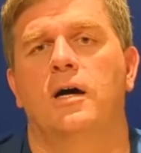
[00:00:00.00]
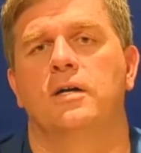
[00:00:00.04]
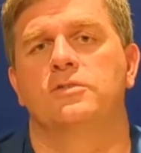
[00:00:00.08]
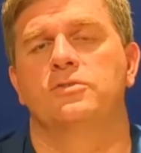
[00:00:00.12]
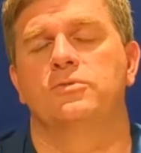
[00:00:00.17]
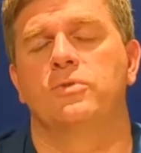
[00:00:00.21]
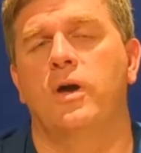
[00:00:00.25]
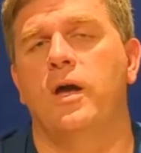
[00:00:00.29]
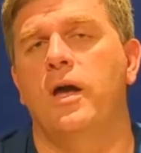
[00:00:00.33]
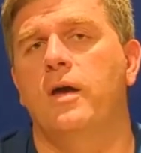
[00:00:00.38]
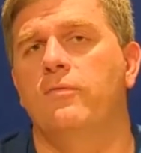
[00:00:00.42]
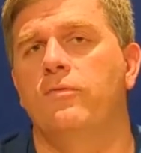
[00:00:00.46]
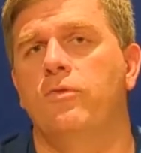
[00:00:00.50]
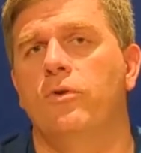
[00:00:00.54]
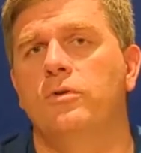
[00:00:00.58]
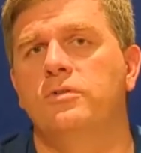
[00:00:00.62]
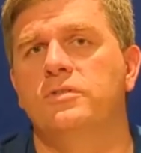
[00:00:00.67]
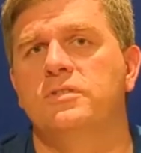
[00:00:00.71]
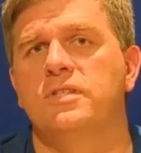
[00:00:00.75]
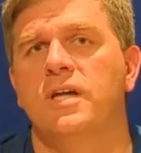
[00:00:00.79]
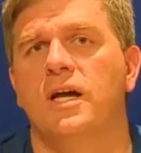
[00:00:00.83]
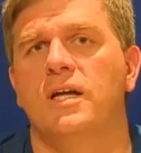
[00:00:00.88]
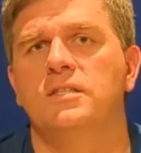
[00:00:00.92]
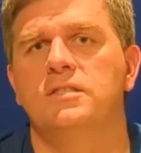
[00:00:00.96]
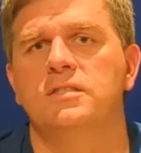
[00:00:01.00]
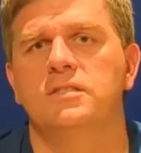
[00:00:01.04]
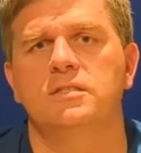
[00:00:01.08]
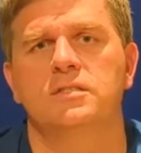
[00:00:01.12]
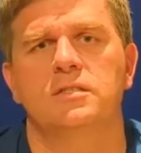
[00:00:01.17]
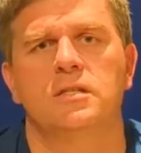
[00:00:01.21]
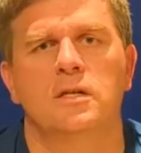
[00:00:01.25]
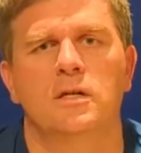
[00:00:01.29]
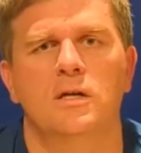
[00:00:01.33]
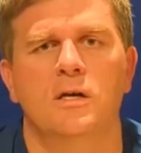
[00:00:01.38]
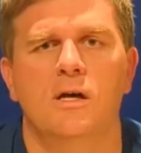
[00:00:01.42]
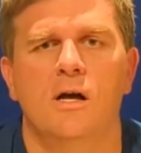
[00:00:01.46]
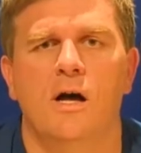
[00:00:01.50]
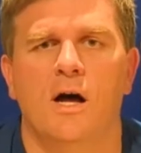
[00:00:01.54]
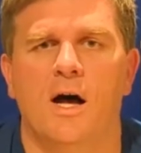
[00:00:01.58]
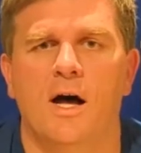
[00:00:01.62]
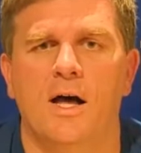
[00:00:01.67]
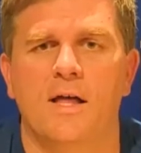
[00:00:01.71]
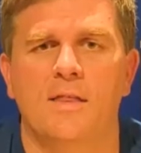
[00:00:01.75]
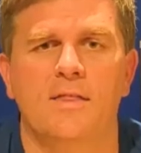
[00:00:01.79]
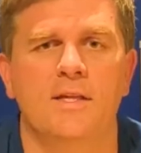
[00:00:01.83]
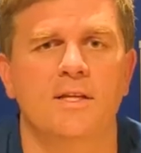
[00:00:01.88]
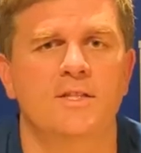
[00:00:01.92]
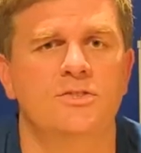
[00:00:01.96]
So I have those sets.
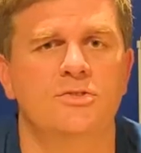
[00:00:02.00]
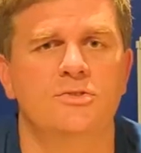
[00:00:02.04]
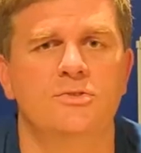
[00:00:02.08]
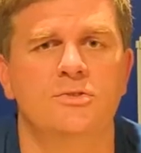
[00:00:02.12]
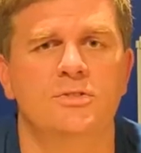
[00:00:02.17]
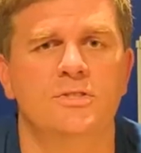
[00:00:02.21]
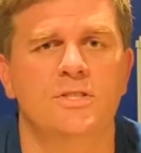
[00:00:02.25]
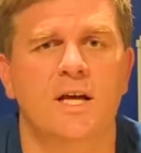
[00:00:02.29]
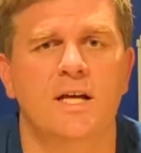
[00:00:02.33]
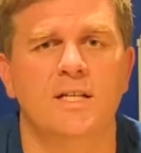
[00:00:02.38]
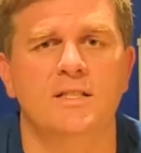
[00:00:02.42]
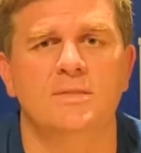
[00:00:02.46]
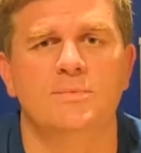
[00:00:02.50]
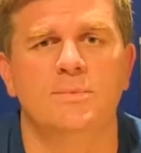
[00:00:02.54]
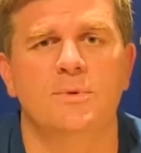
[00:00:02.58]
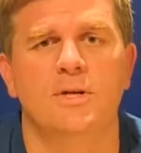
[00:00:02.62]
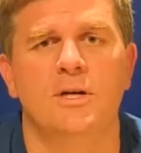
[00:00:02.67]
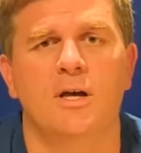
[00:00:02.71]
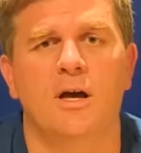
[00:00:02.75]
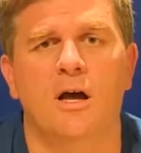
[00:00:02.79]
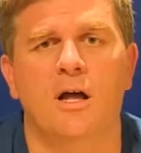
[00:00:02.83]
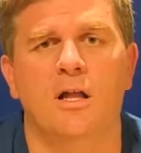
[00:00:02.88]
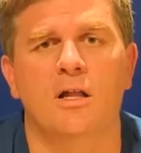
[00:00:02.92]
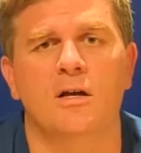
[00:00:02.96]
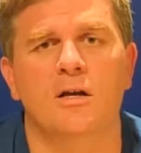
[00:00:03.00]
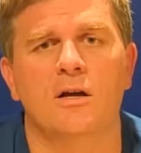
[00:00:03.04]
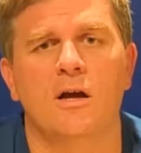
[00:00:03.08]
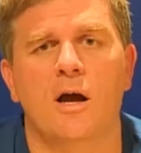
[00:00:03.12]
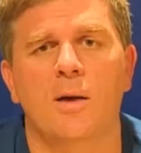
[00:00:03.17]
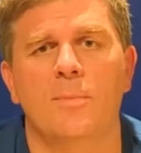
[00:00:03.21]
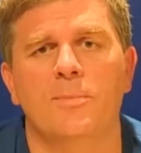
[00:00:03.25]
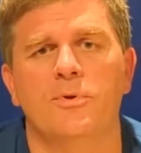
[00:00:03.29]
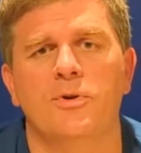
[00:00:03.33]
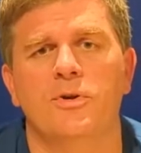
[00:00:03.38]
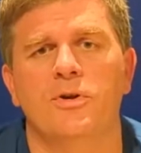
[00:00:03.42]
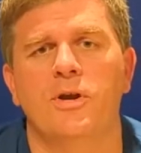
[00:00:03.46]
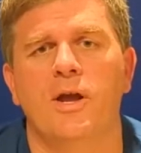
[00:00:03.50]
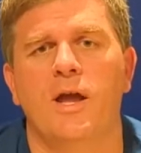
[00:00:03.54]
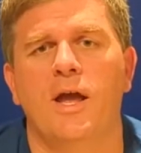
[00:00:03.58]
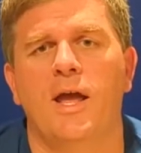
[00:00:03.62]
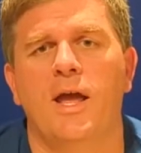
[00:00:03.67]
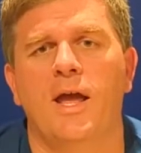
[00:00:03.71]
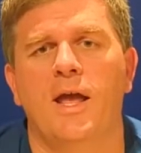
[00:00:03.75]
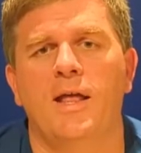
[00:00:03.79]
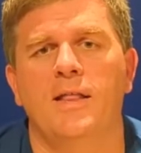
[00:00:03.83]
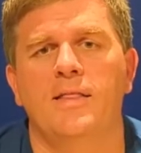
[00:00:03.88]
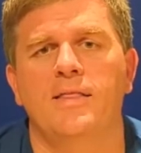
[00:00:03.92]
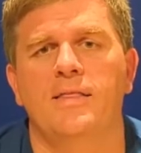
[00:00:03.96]
These two sets, being a helicopter
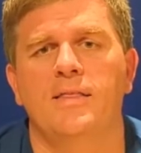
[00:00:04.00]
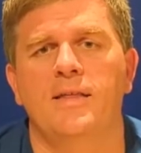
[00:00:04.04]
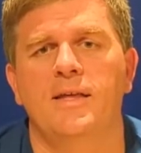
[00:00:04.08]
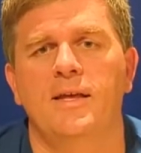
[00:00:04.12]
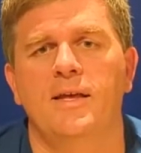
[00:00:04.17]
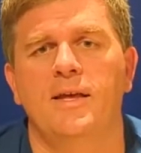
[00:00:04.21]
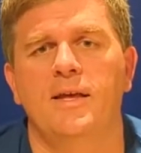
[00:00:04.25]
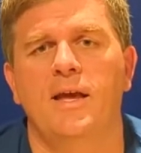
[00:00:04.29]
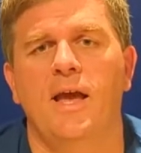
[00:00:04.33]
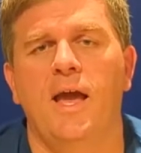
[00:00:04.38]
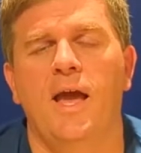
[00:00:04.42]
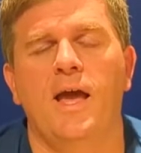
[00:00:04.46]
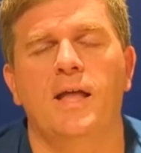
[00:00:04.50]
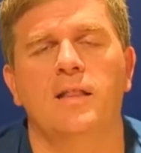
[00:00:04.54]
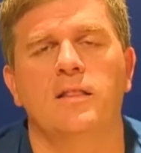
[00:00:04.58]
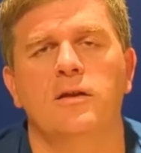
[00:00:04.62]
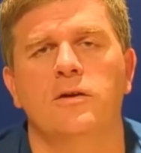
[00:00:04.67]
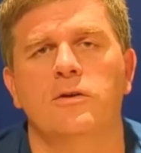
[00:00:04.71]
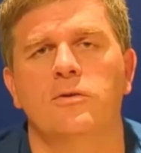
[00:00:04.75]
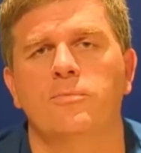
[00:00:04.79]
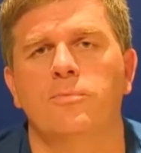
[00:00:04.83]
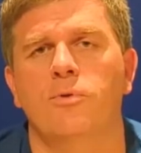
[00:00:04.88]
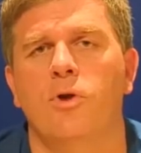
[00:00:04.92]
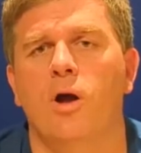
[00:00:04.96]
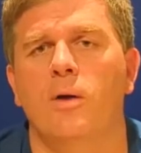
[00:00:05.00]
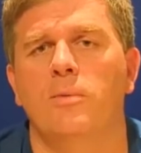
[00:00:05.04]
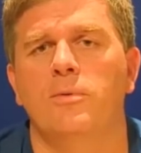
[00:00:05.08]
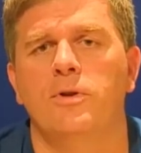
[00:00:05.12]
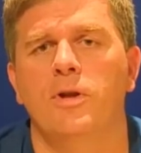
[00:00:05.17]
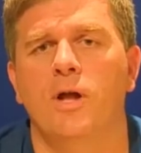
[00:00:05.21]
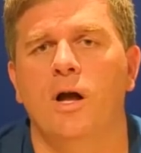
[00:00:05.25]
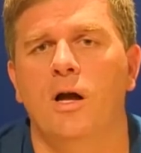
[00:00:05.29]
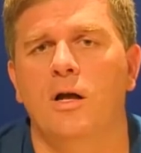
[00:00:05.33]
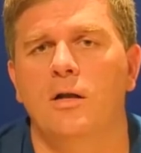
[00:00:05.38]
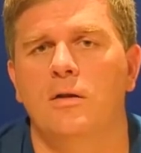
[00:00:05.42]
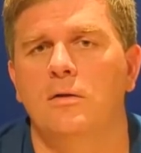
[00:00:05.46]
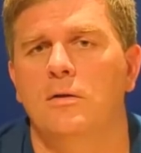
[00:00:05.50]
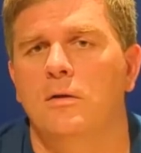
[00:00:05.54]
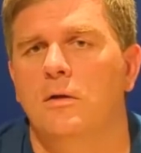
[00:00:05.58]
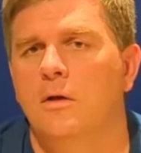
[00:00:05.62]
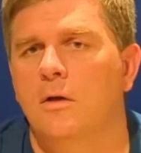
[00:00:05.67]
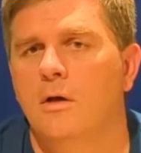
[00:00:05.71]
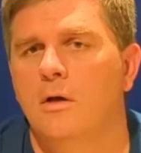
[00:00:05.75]
and the handler, probably not